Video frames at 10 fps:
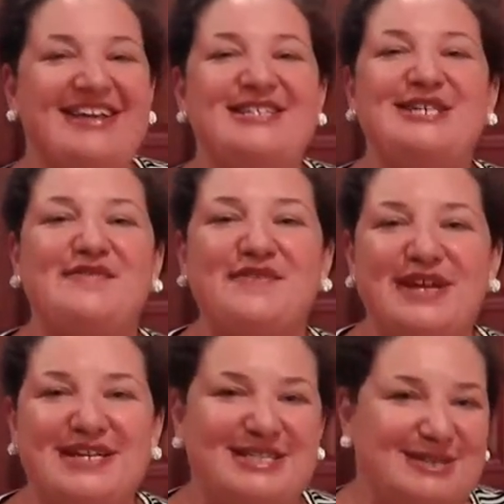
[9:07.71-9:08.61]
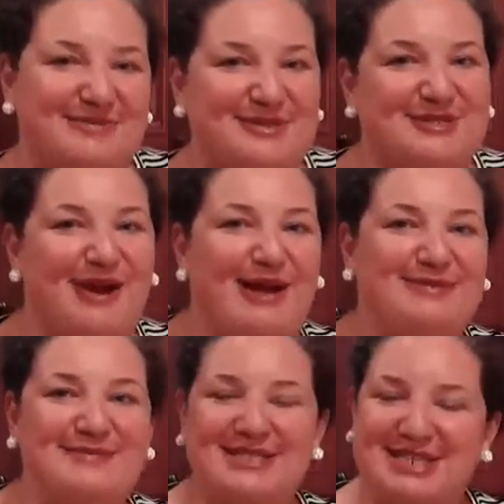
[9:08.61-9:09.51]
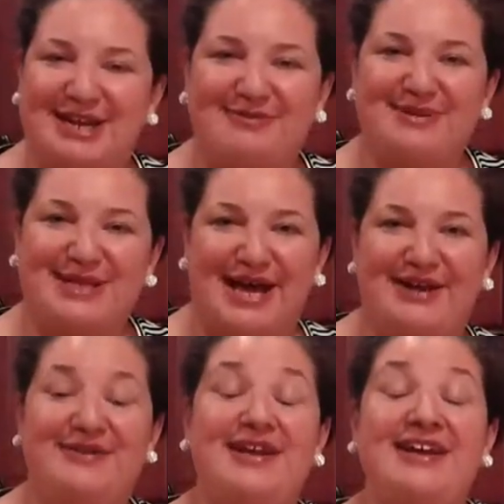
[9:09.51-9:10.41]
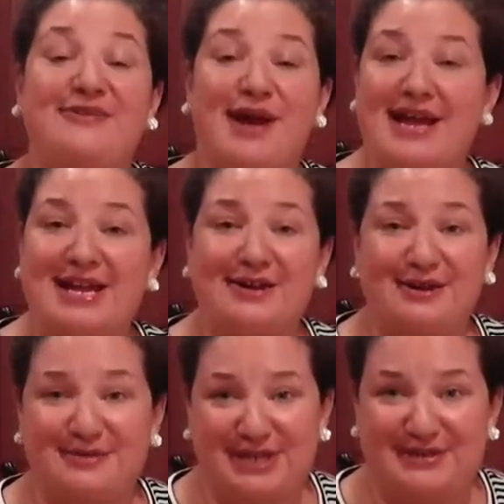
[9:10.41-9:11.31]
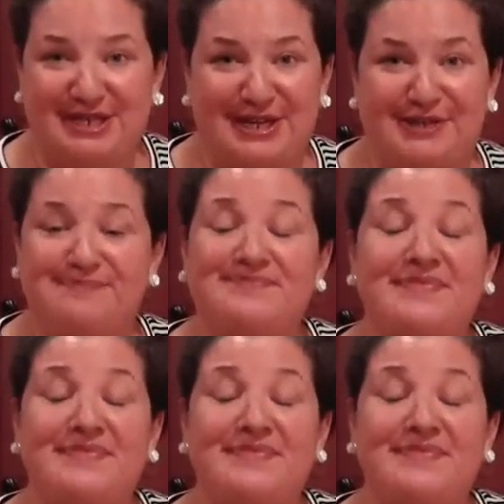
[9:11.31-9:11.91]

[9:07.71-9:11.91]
Don't forget to subscribe to my channel below, right here on YouTube.